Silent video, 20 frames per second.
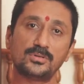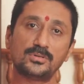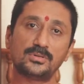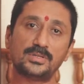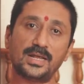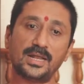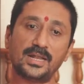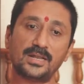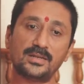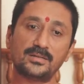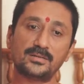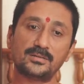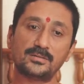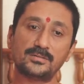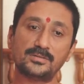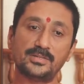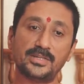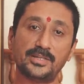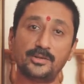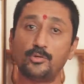that
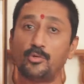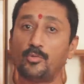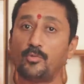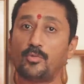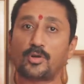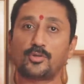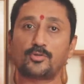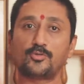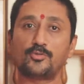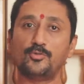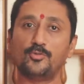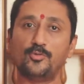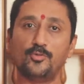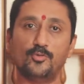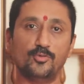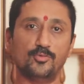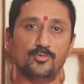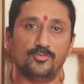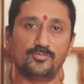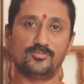they know what to
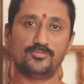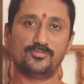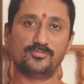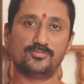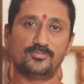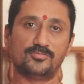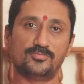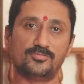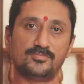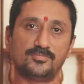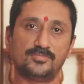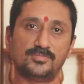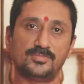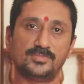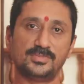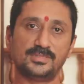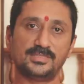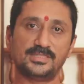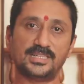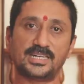do.
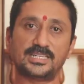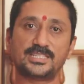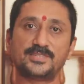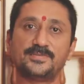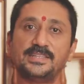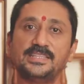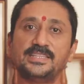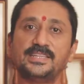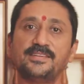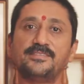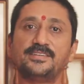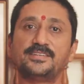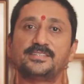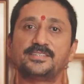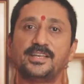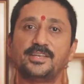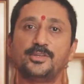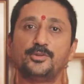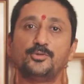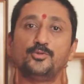That is when they will
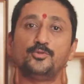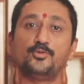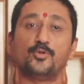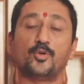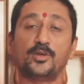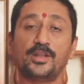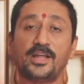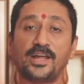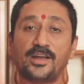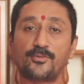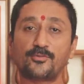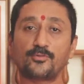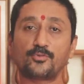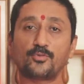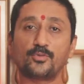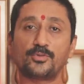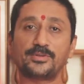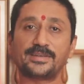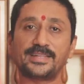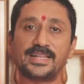tell you, you don't have
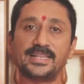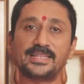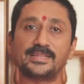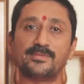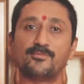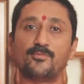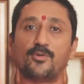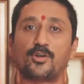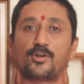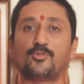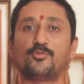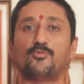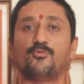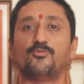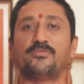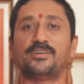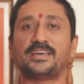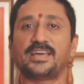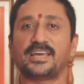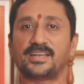to tell them what to
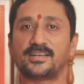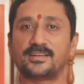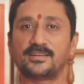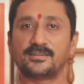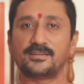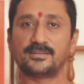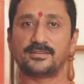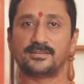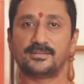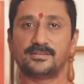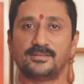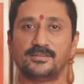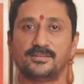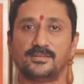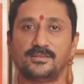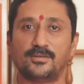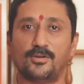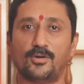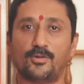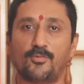wear
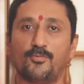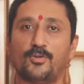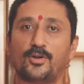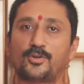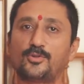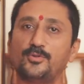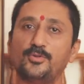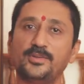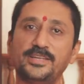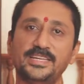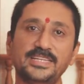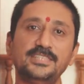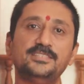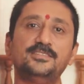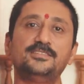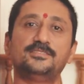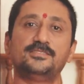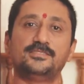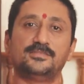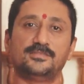or what to
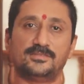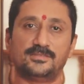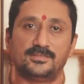eat.